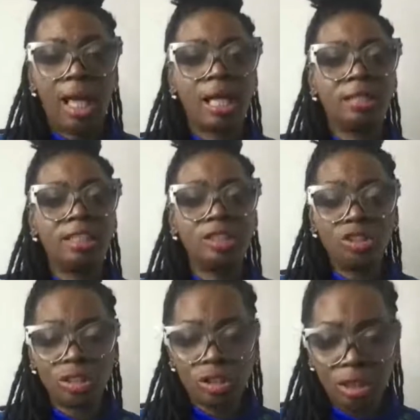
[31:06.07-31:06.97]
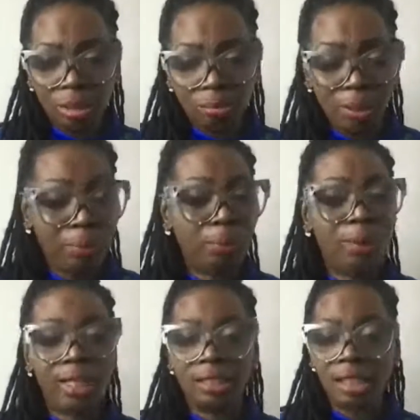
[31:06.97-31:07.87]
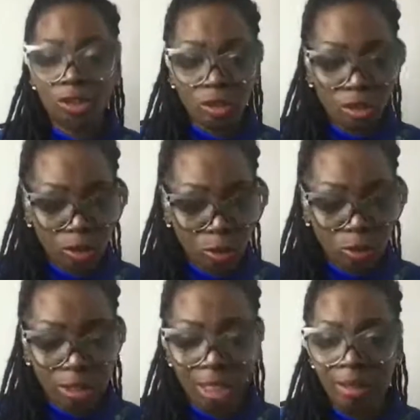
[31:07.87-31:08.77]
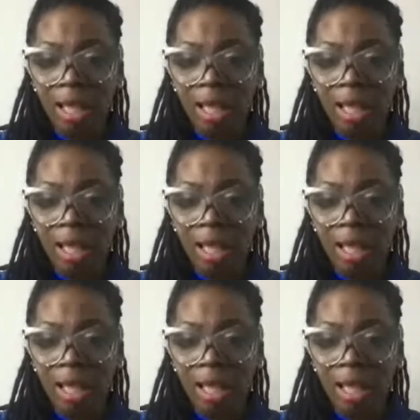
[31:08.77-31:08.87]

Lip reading: and teaching the people and teaching the children